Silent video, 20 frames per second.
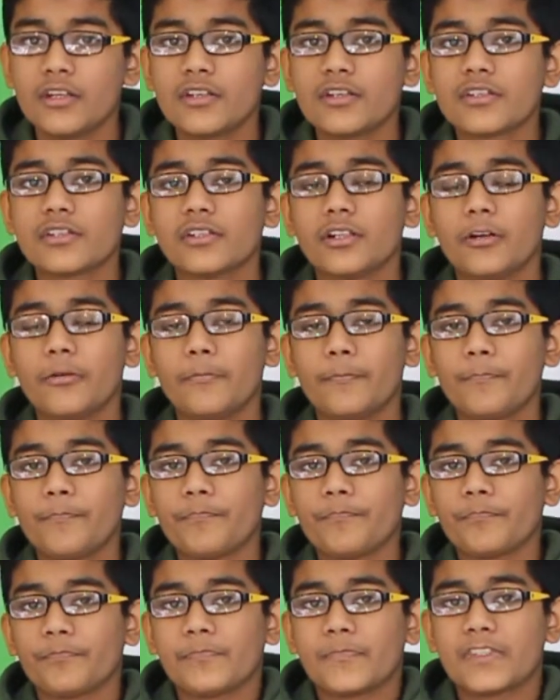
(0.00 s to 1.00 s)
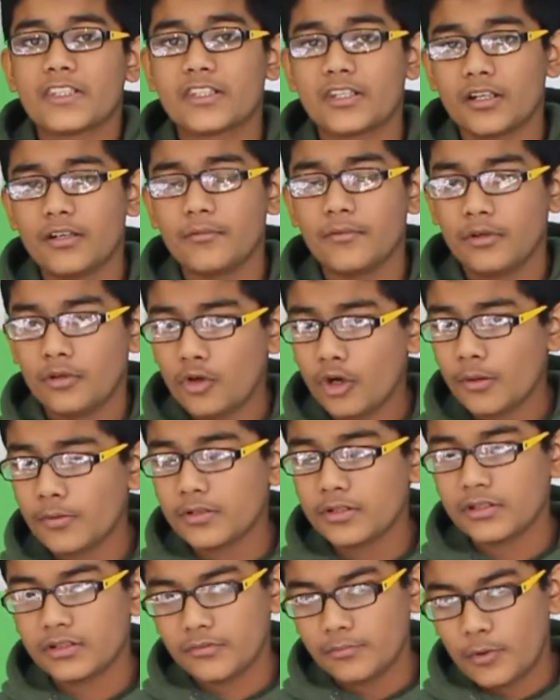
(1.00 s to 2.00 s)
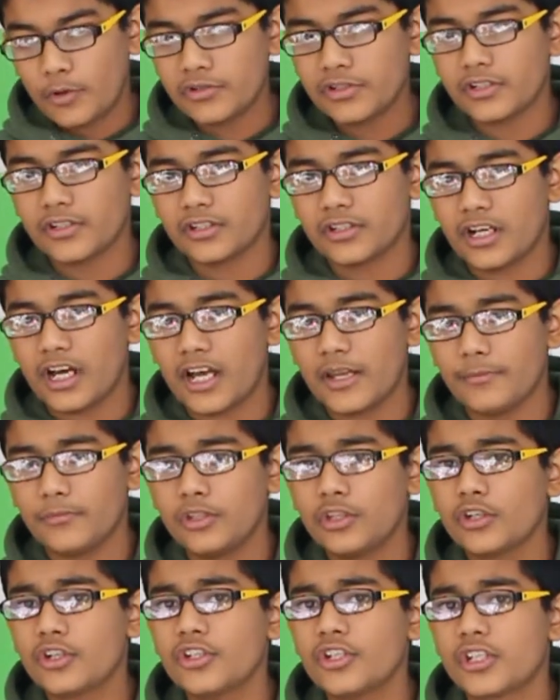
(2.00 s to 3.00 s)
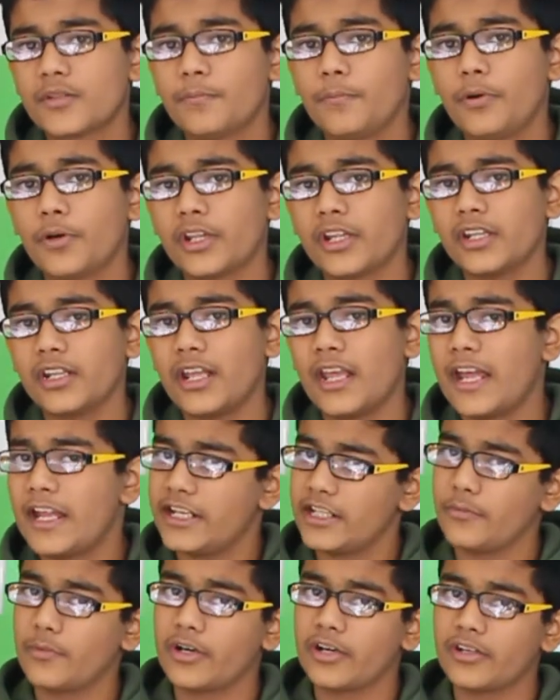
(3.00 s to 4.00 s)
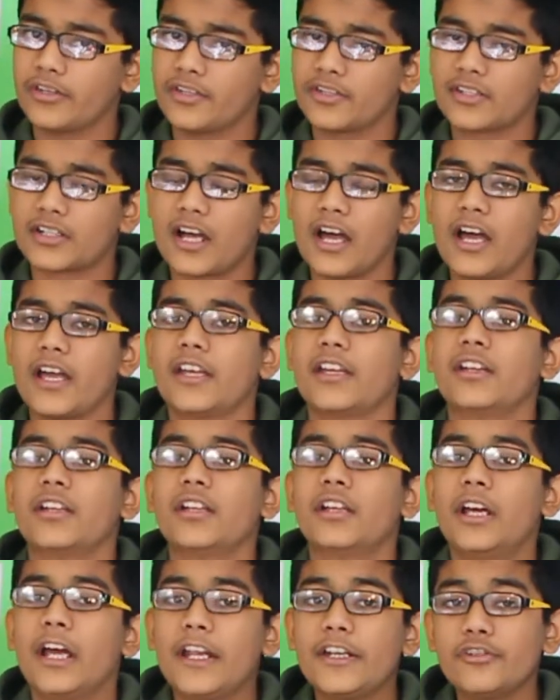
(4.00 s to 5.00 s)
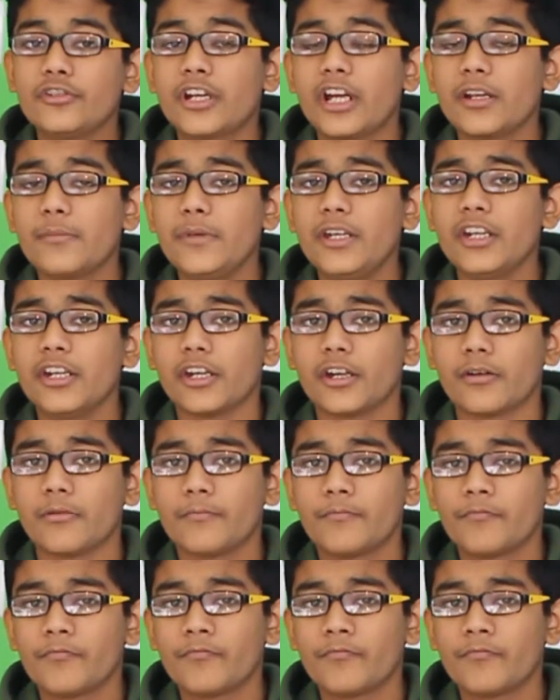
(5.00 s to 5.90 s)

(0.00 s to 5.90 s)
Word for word: So most of the time you can just put it anywhere in the sky and you'll get a meteor.